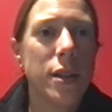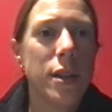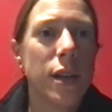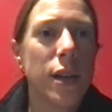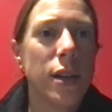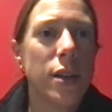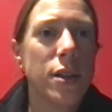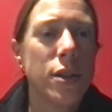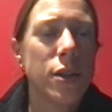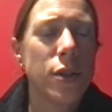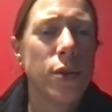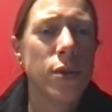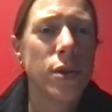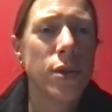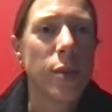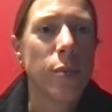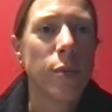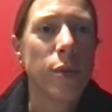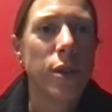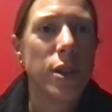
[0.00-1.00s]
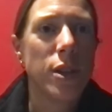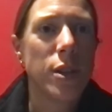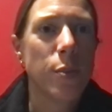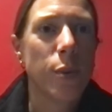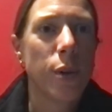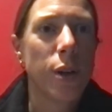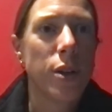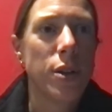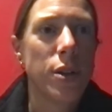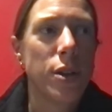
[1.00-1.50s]
nice too, some of these
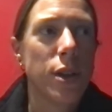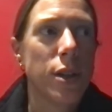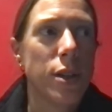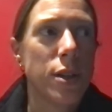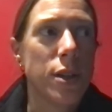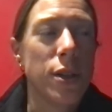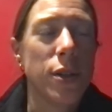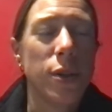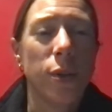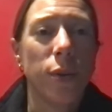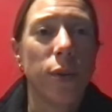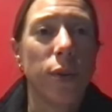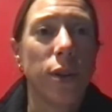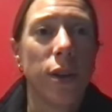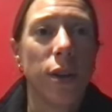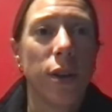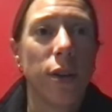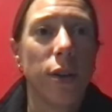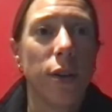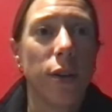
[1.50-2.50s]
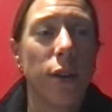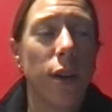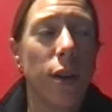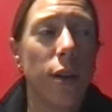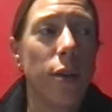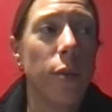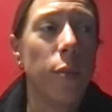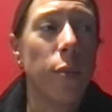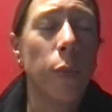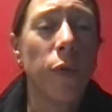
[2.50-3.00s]
projects, they're,
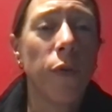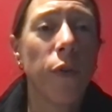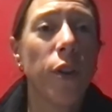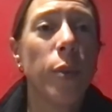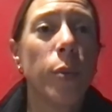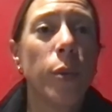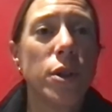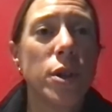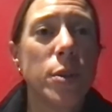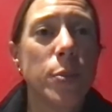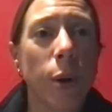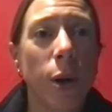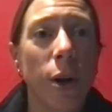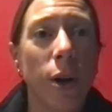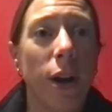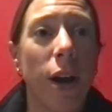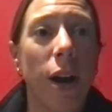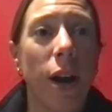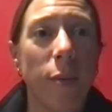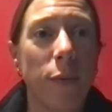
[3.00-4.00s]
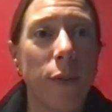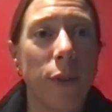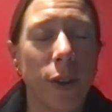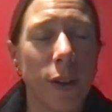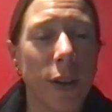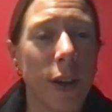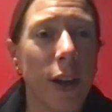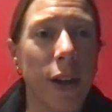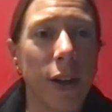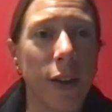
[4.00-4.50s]
for the most part, I'm their
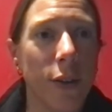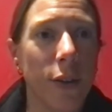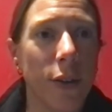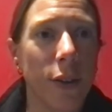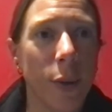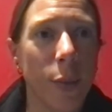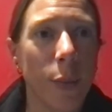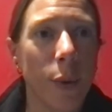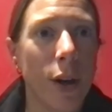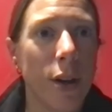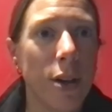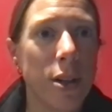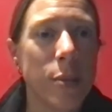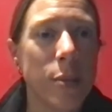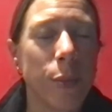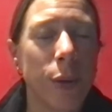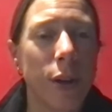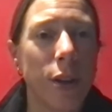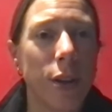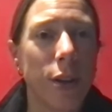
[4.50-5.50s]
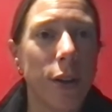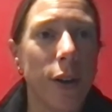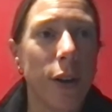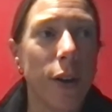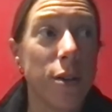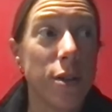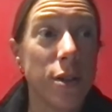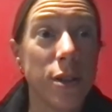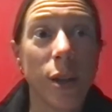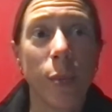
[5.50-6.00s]
client or their boss, but there
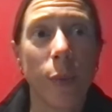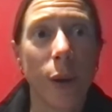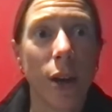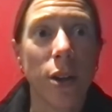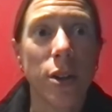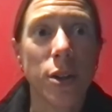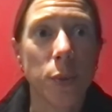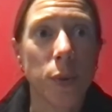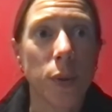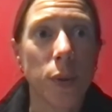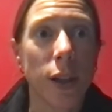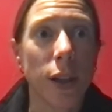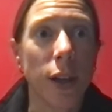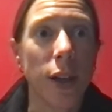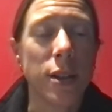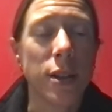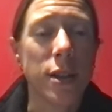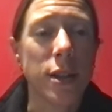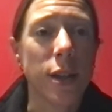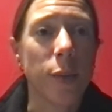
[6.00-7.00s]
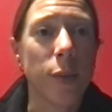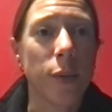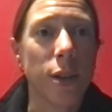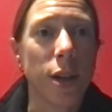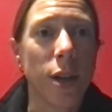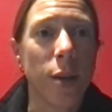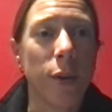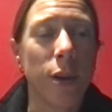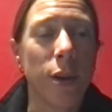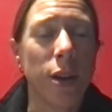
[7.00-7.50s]
are some actual clients that will
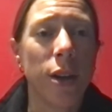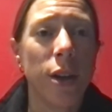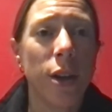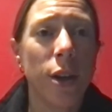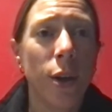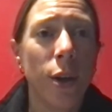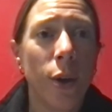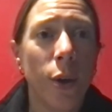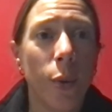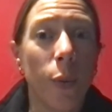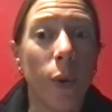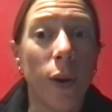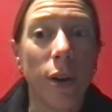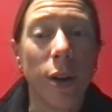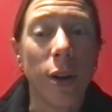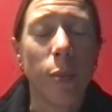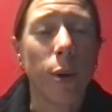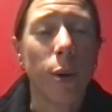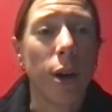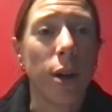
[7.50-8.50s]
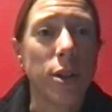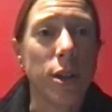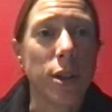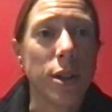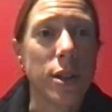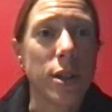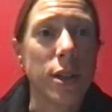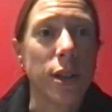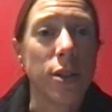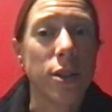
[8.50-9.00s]
come in wanting
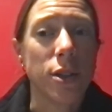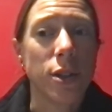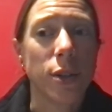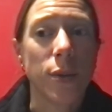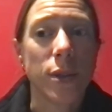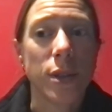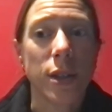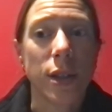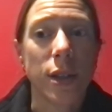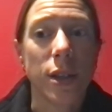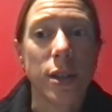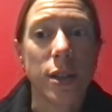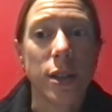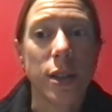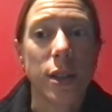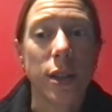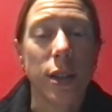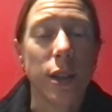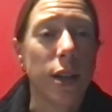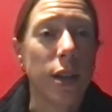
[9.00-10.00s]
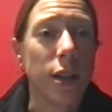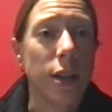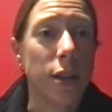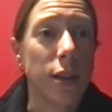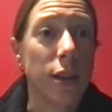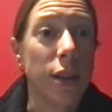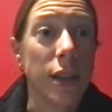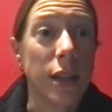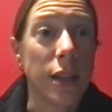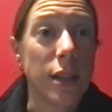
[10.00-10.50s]
projects done. So it's nice that they
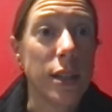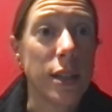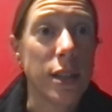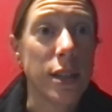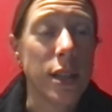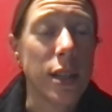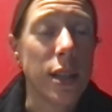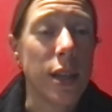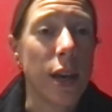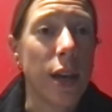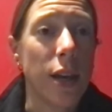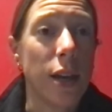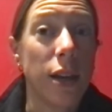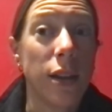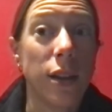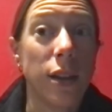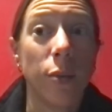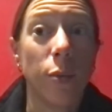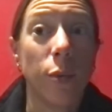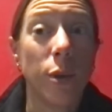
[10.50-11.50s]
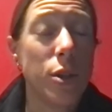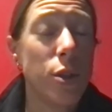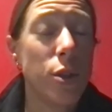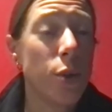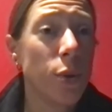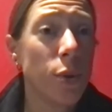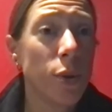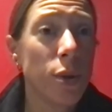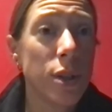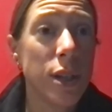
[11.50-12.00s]
get to see that, and that we do
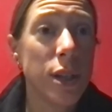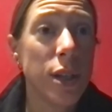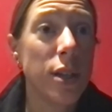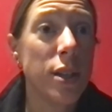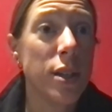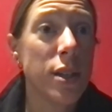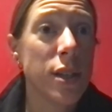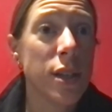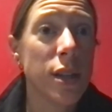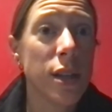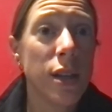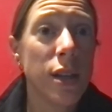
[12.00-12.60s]
critiques